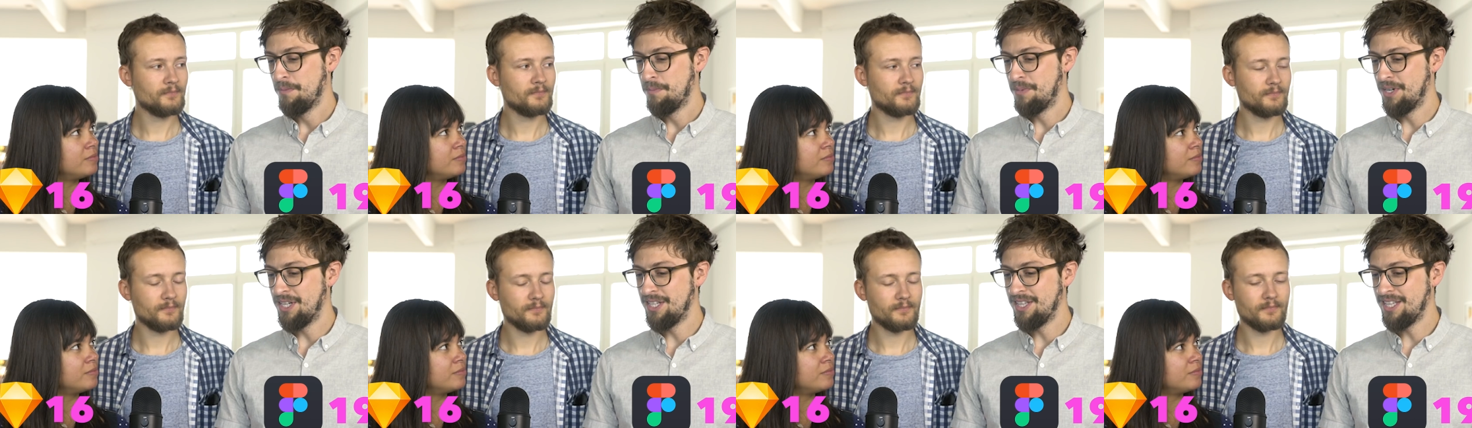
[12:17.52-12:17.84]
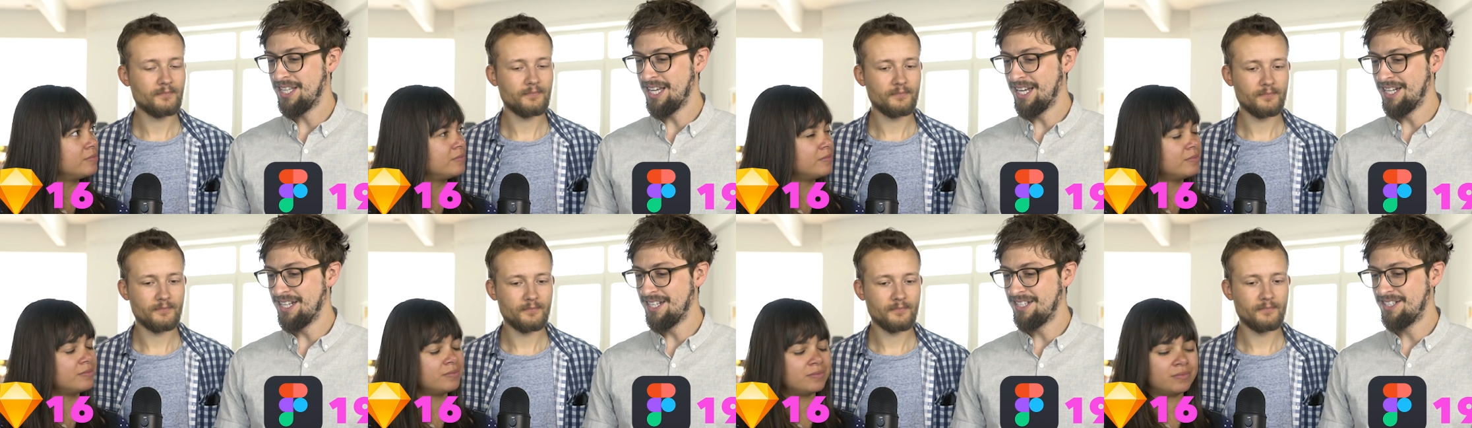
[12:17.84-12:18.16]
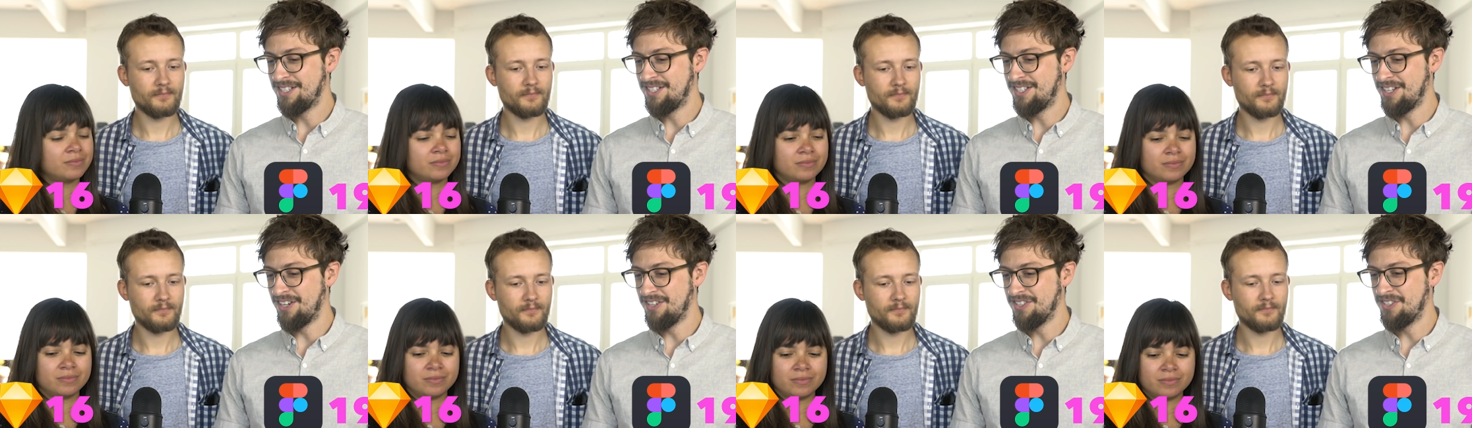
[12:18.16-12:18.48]
Speaker 1: but in the end
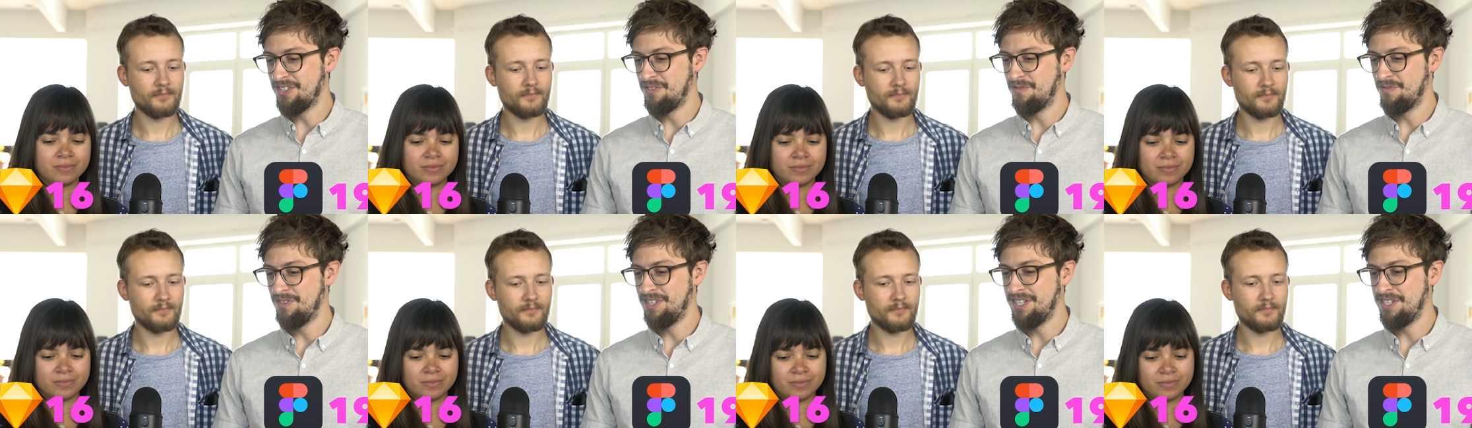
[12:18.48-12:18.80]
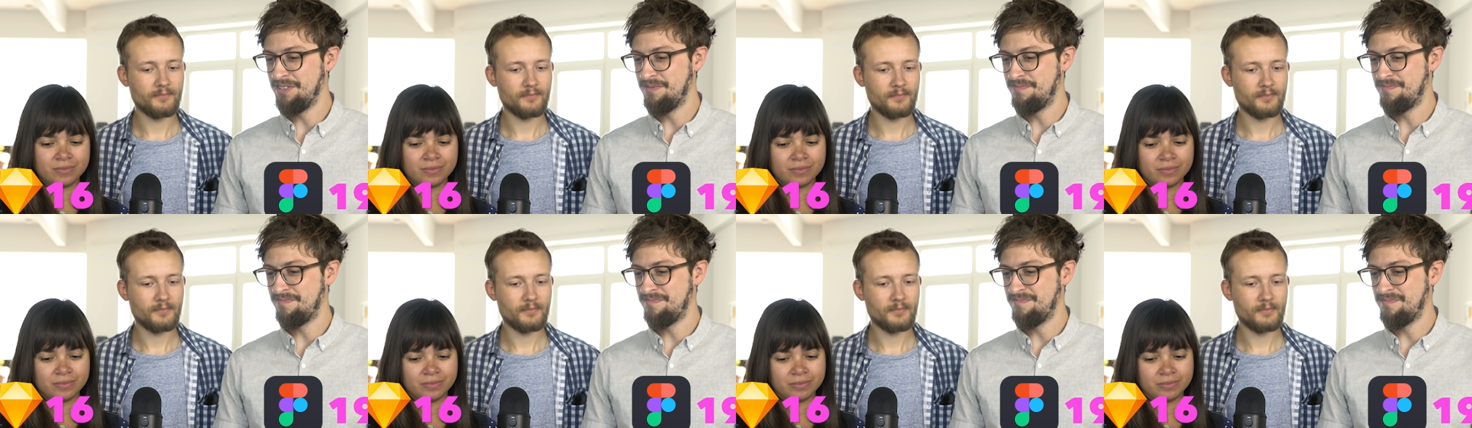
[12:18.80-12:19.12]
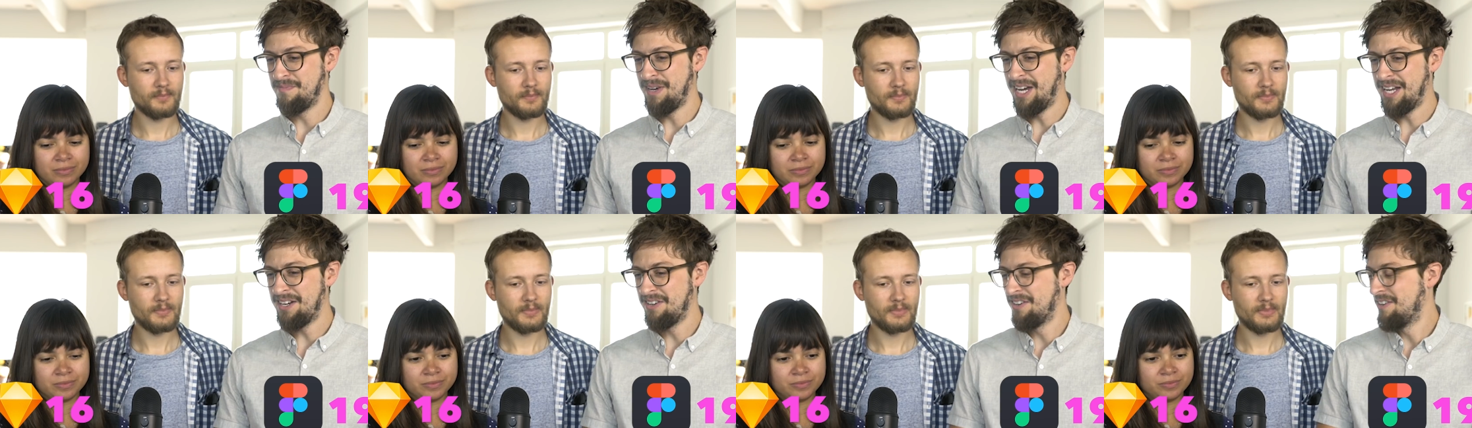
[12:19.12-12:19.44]
it doesn't really
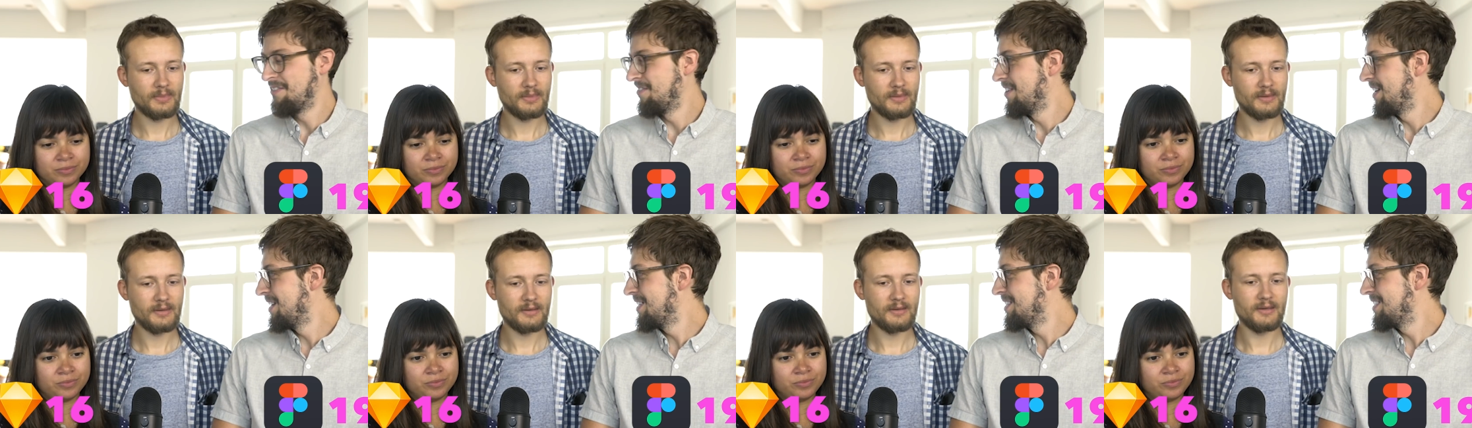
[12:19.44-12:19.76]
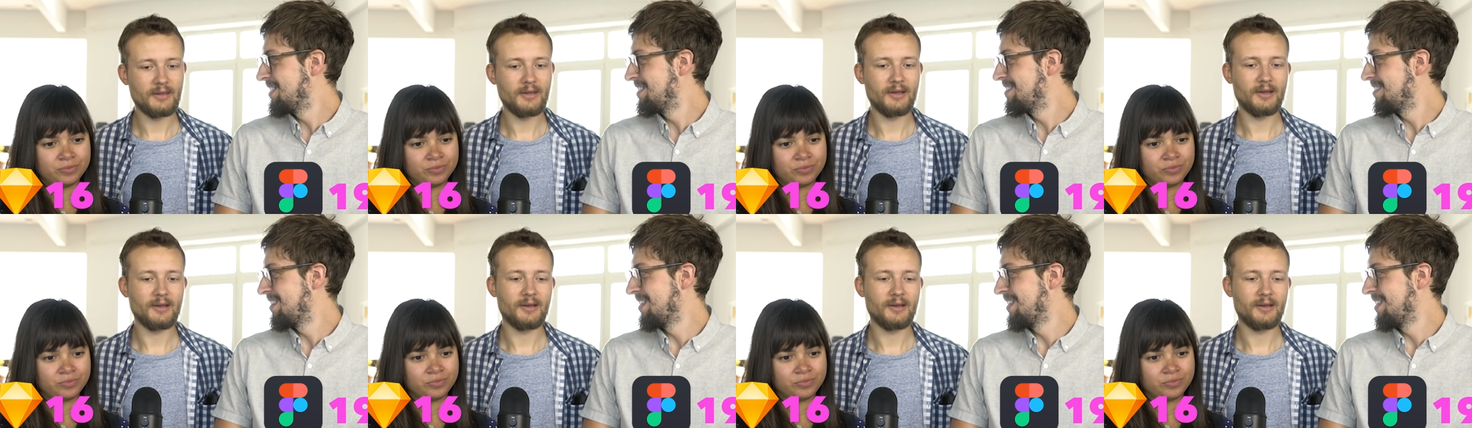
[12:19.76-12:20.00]
matter right yeah. it's